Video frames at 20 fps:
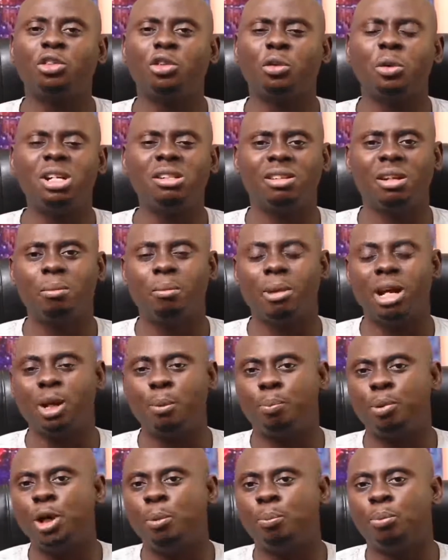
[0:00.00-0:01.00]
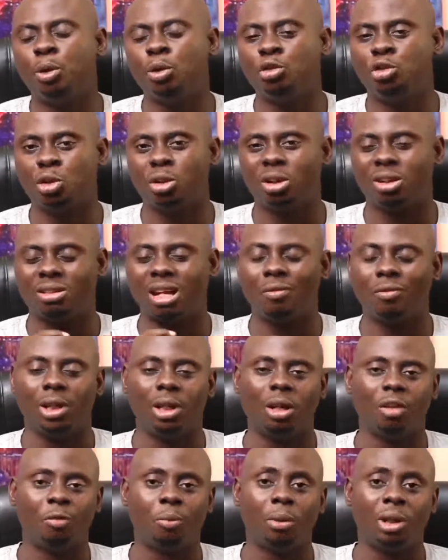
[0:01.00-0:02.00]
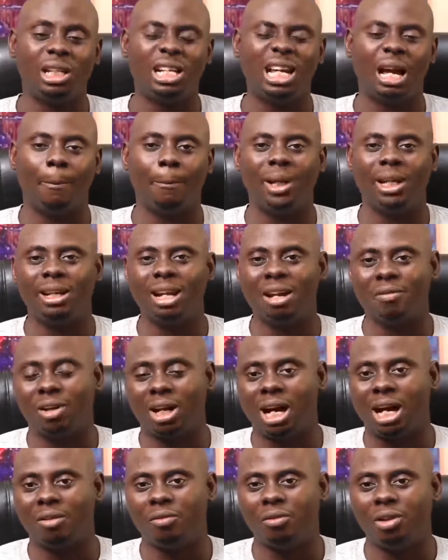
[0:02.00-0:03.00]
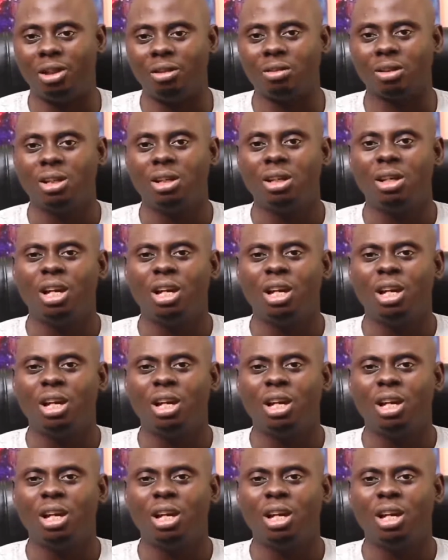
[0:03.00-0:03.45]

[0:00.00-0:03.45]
reason many people do not have enough money and may never have it